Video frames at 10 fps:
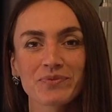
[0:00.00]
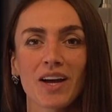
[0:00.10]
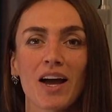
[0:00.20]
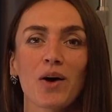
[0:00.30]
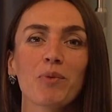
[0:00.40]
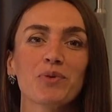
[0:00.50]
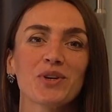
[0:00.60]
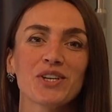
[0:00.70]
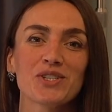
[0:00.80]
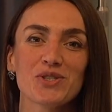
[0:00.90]
I hope you
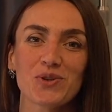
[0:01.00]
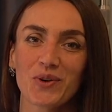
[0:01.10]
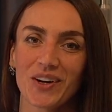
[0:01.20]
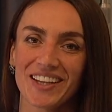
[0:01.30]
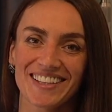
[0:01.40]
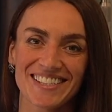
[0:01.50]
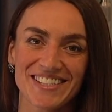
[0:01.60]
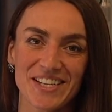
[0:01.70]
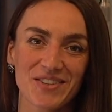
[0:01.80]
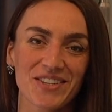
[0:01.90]
enjoy this
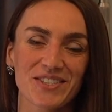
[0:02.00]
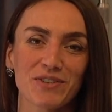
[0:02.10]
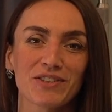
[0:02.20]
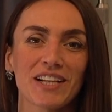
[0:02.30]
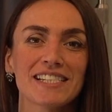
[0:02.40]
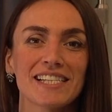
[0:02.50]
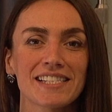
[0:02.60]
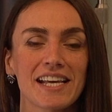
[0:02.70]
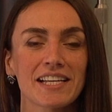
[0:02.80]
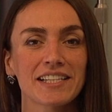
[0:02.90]
series of classes
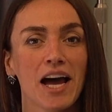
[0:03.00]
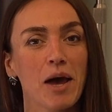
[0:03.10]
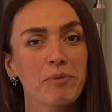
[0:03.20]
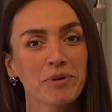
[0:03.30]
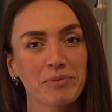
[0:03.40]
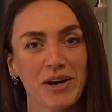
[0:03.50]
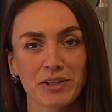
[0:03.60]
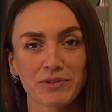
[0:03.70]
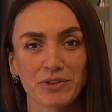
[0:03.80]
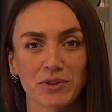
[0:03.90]
that I
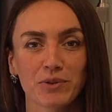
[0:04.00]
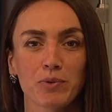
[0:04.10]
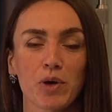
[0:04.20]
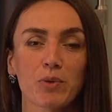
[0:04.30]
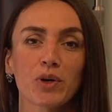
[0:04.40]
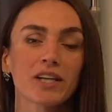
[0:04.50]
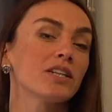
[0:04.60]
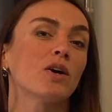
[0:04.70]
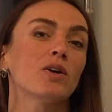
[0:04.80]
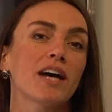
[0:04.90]
prepared for you. We are working
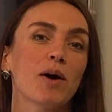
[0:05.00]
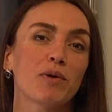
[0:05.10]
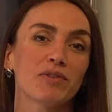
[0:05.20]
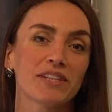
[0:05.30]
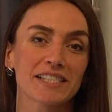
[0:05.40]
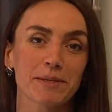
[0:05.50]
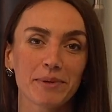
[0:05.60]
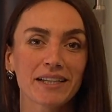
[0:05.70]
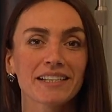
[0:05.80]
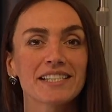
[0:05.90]
on our
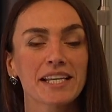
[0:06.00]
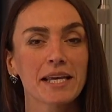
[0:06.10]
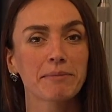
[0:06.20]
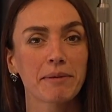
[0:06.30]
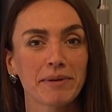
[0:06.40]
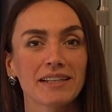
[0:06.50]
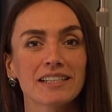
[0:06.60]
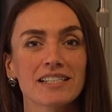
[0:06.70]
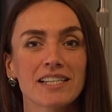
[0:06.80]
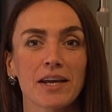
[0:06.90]
flexibility,
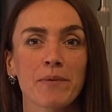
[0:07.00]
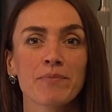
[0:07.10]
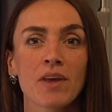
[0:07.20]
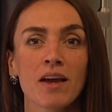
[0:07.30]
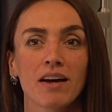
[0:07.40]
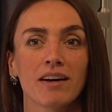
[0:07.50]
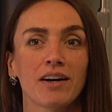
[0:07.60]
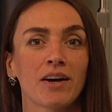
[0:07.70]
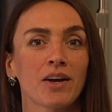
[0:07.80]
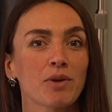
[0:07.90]
mobility,
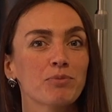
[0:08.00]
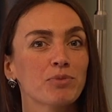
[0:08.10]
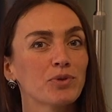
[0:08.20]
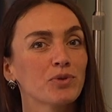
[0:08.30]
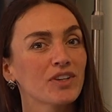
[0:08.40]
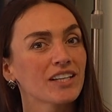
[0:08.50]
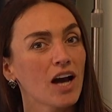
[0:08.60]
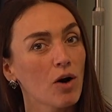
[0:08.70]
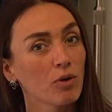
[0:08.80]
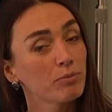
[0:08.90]
improving
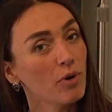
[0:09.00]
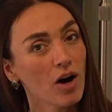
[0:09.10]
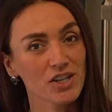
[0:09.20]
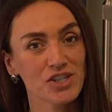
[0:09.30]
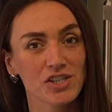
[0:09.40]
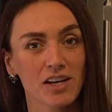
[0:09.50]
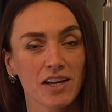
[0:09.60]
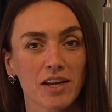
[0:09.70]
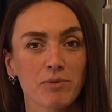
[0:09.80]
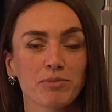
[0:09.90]
our posture,
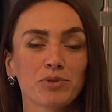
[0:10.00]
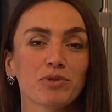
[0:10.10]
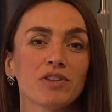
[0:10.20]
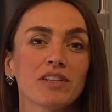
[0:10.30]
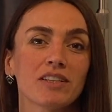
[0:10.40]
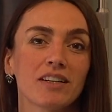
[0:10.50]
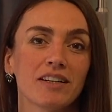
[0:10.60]
improving